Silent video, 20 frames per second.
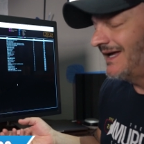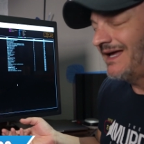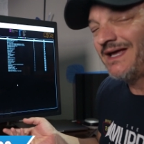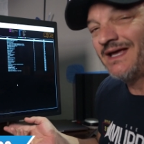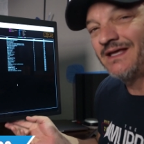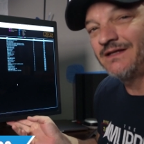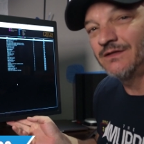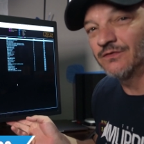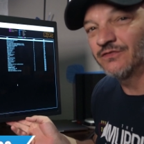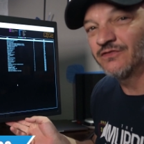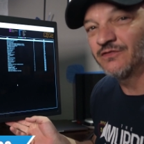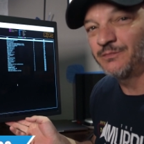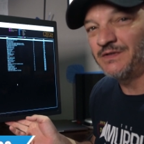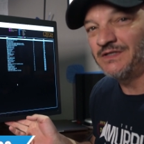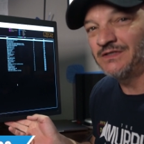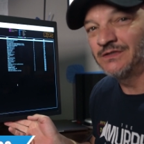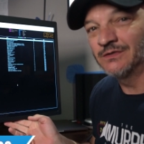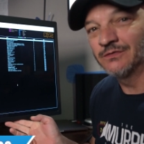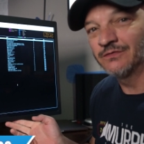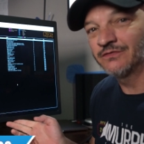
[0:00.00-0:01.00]
And their
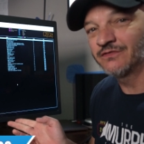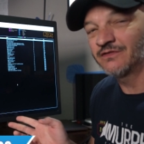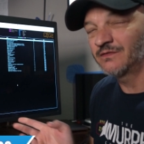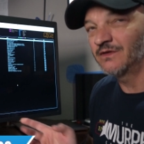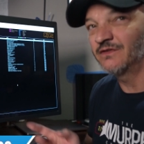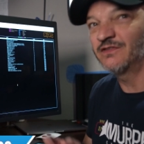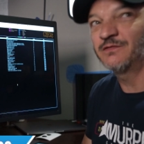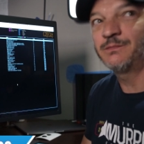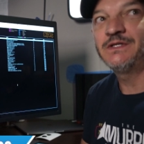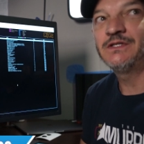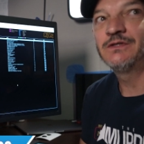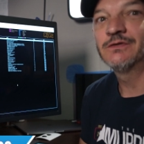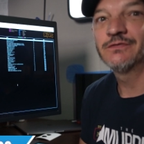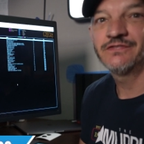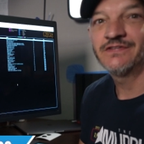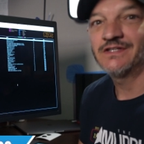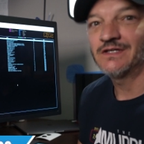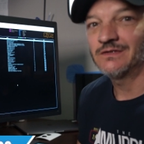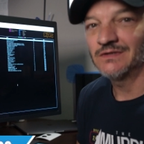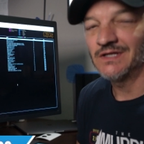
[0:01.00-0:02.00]
speakers. The
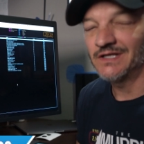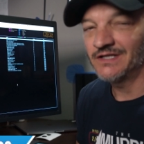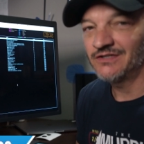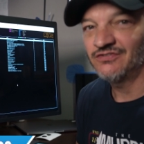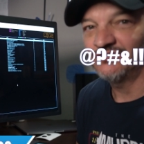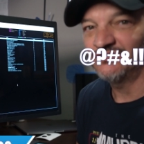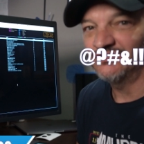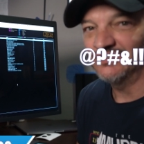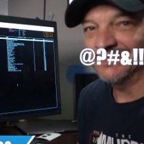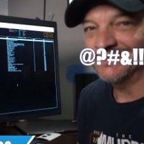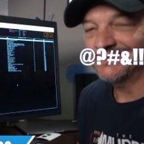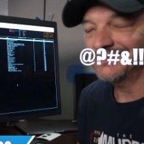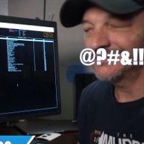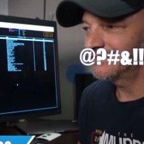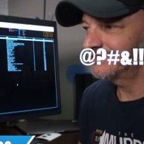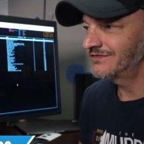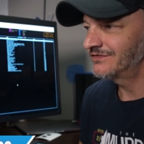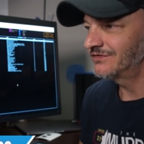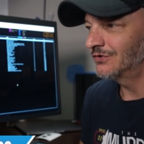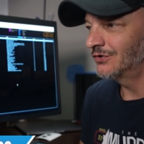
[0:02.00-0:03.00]
speakers sound like shit,
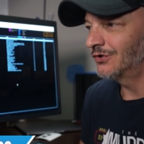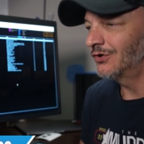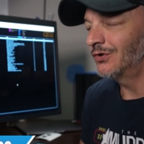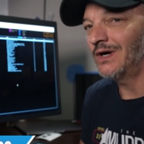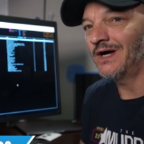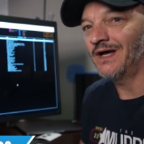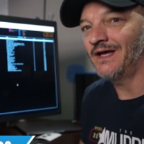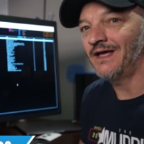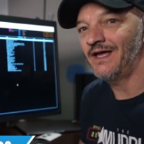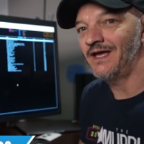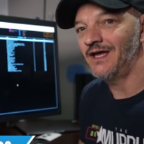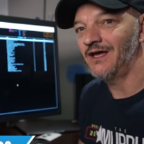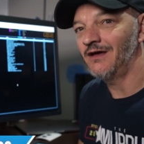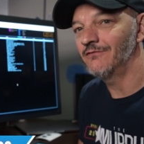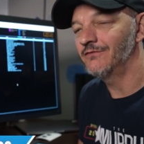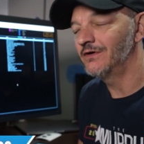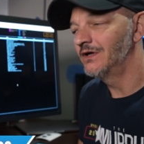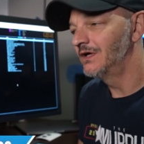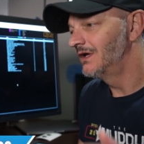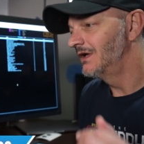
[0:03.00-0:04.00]
so I
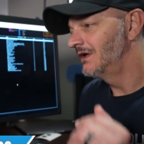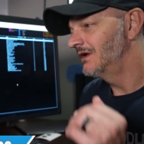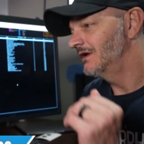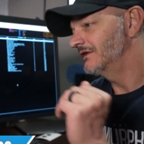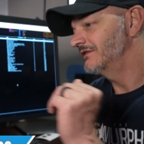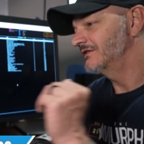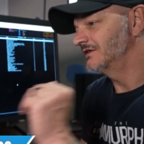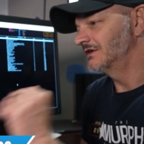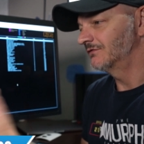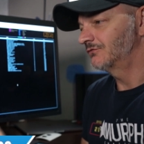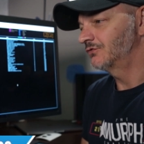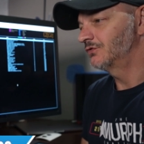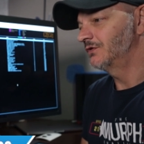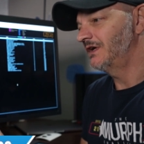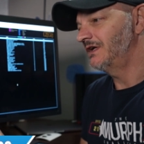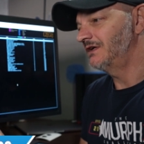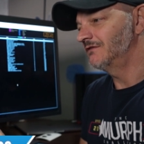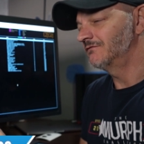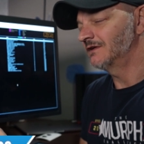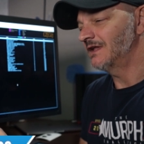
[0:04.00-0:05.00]
have a set of
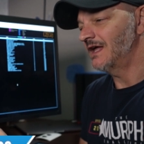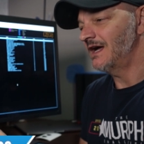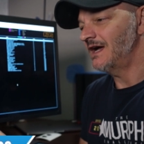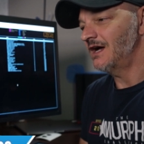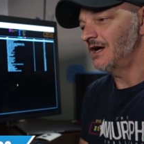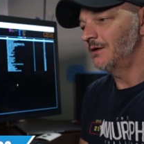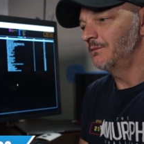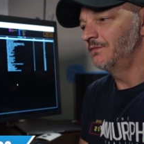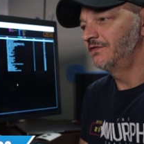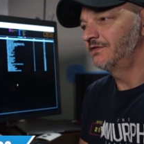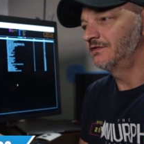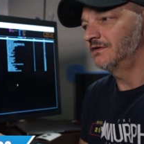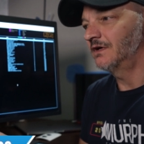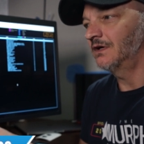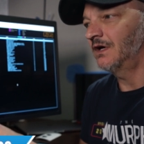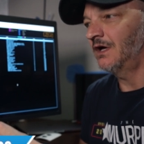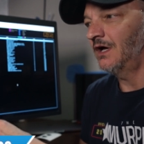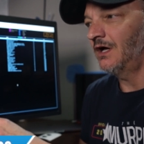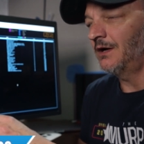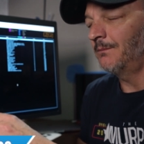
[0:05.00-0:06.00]
Creative Labs
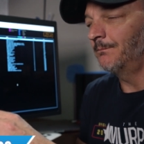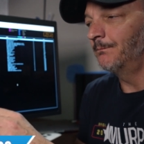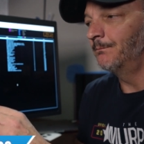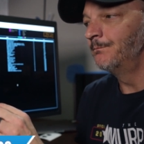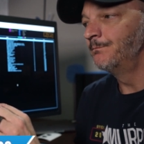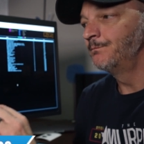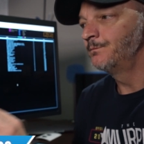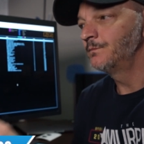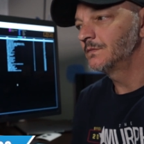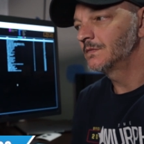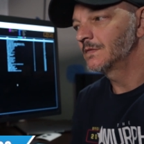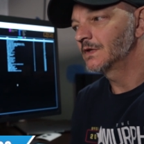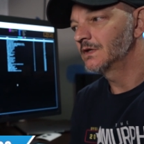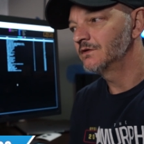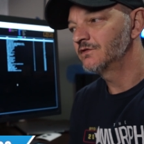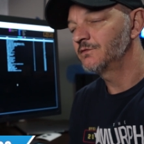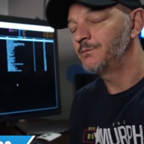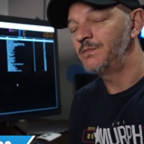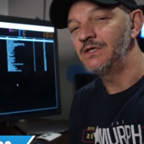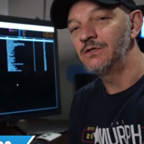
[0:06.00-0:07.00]
um,
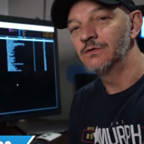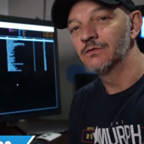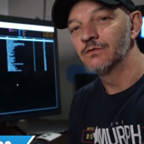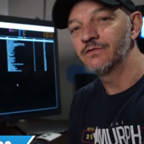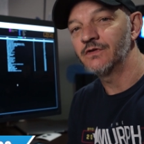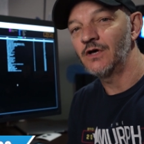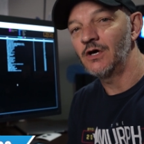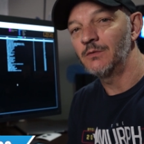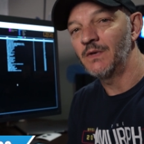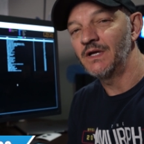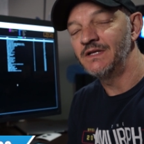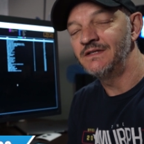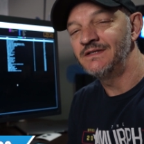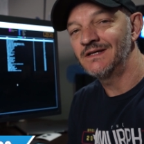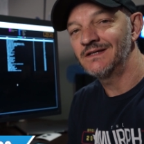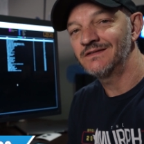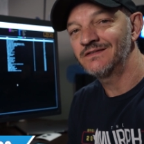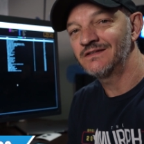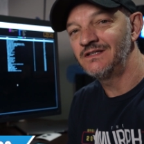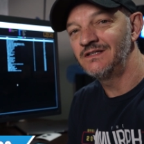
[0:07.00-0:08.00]
speakers on my
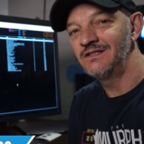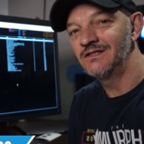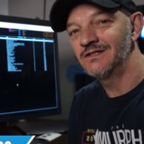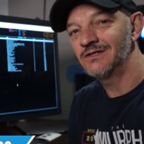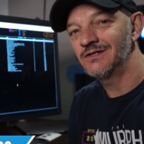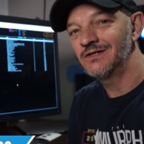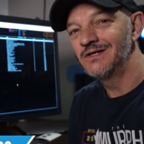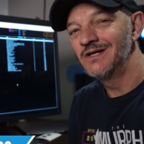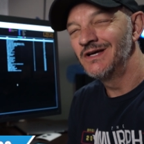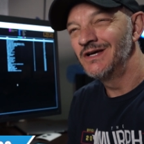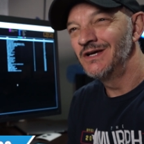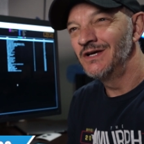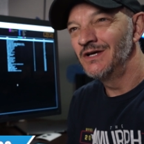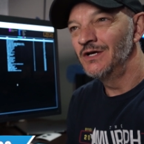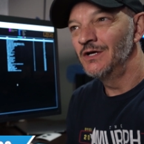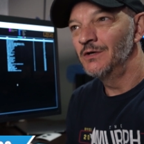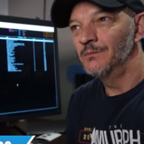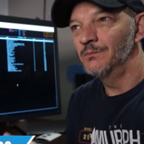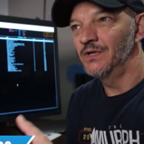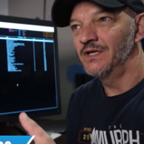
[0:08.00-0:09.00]
desk here.
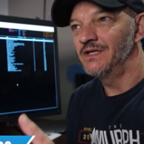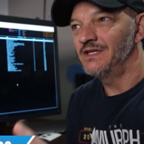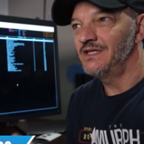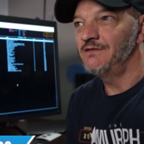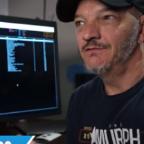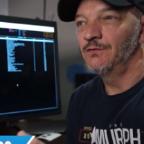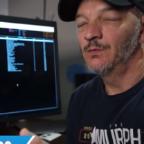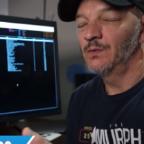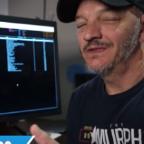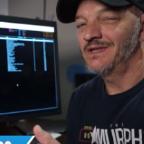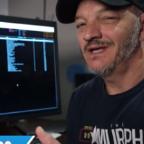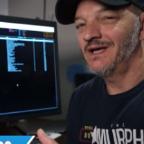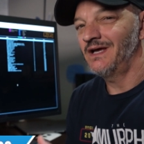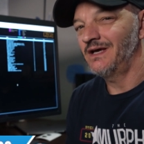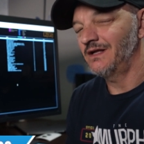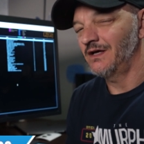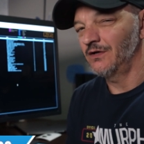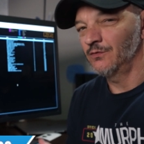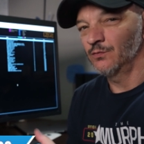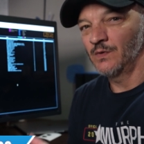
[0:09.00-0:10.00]
But even with
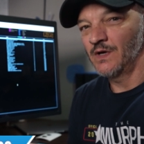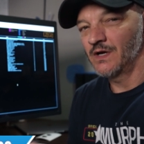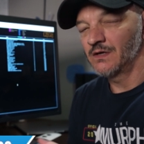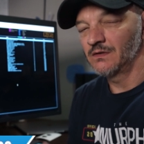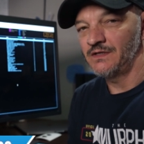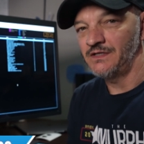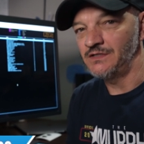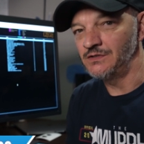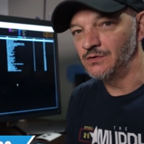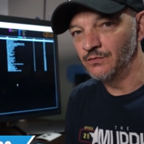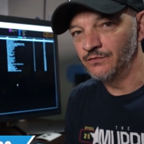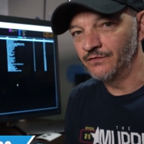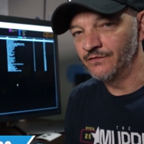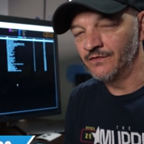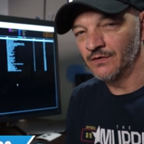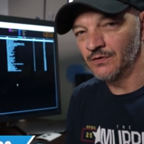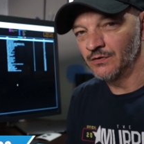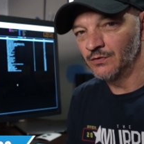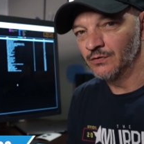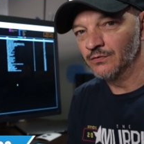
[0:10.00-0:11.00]
that, I rarely use
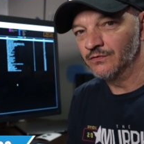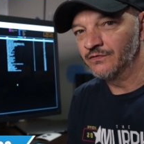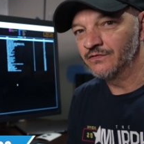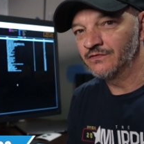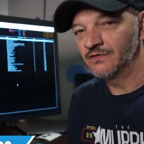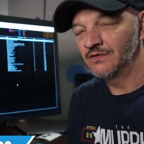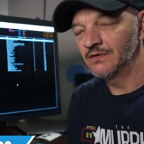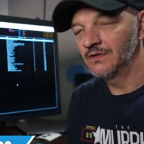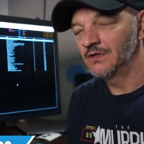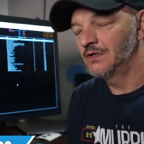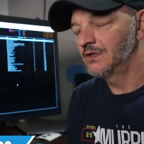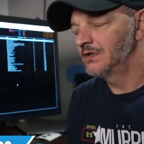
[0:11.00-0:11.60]
those